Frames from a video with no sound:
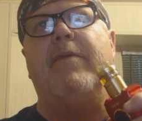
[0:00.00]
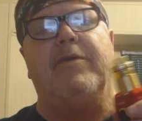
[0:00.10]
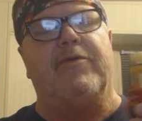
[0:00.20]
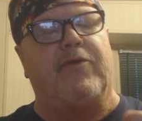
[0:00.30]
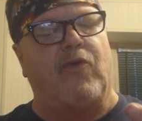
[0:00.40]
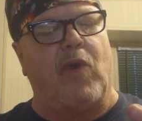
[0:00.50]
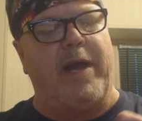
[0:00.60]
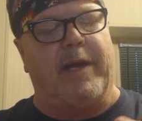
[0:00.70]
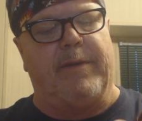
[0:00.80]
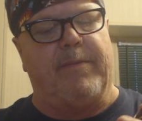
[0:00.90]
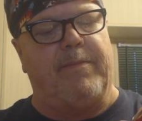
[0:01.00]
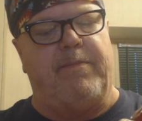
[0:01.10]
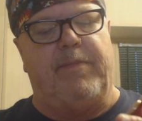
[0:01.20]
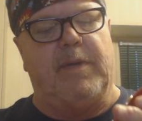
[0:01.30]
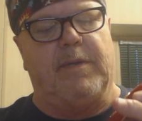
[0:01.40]
It's great,
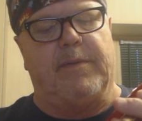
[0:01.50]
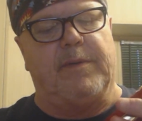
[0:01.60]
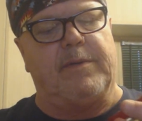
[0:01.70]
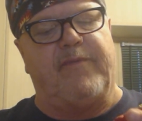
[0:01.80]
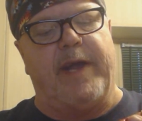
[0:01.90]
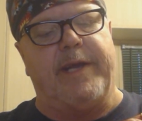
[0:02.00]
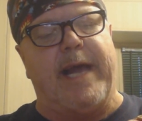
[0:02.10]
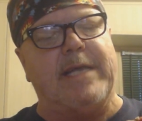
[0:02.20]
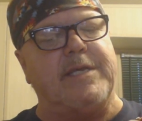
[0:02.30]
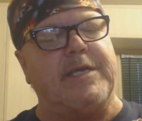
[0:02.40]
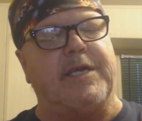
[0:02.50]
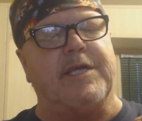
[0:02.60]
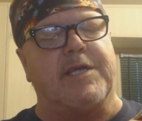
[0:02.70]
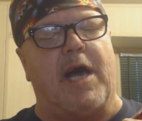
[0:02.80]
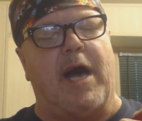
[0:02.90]
fantastic
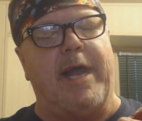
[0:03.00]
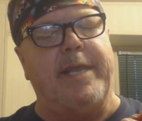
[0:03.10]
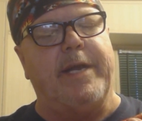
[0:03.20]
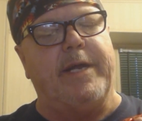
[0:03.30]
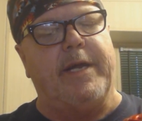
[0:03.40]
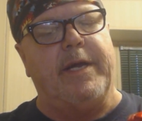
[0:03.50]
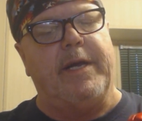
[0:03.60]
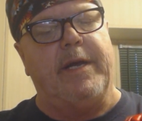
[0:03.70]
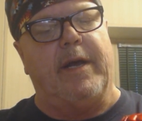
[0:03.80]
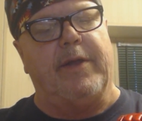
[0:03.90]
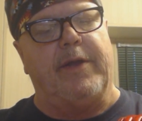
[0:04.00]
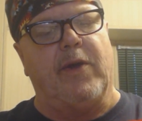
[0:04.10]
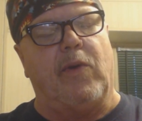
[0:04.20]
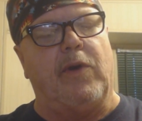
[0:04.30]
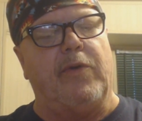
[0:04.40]
design of the
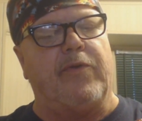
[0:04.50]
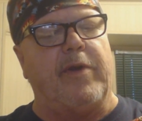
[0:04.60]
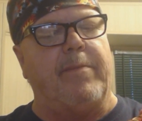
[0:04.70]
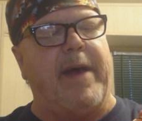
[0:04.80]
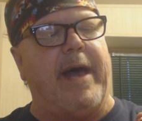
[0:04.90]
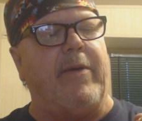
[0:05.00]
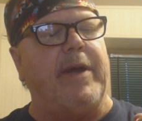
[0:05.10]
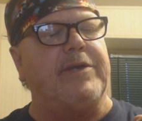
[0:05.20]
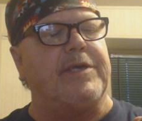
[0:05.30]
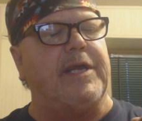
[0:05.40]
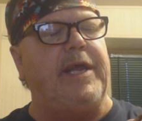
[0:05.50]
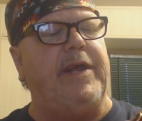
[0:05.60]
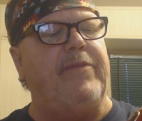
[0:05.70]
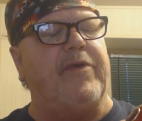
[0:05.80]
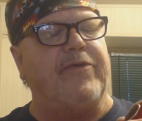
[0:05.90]
doors and the battery
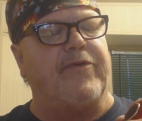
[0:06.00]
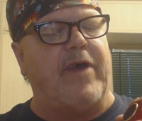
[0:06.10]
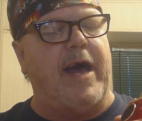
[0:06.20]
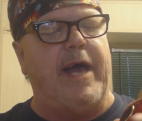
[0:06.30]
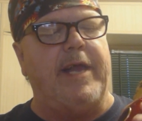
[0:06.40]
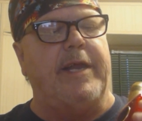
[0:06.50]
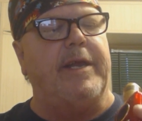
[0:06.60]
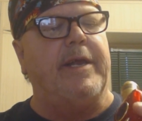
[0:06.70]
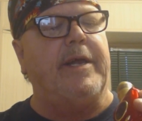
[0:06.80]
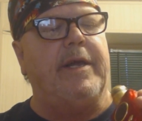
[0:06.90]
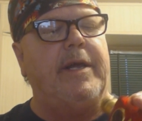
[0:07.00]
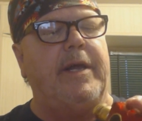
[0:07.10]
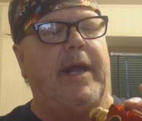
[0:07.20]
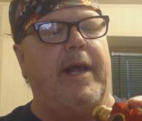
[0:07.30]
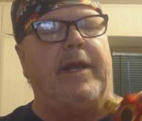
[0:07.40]
sleeves inside, and
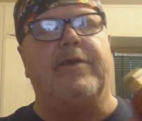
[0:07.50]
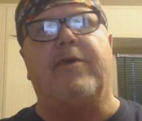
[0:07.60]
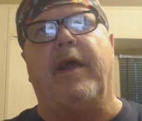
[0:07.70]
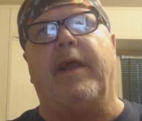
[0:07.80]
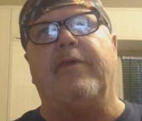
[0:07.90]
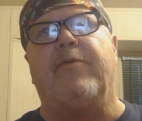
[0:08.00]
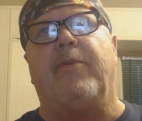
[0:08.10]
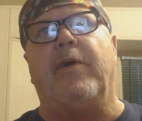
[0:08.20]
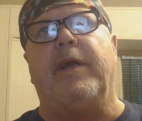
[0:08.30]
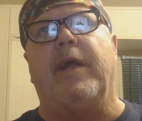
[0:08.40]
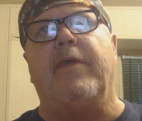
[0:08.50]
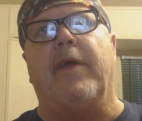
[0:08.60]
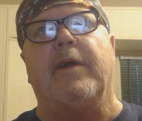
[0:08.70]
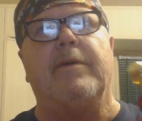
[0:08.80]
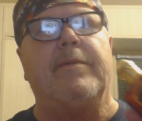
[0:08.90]
it's pretty, I
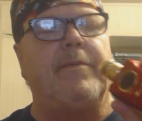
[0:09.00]
think.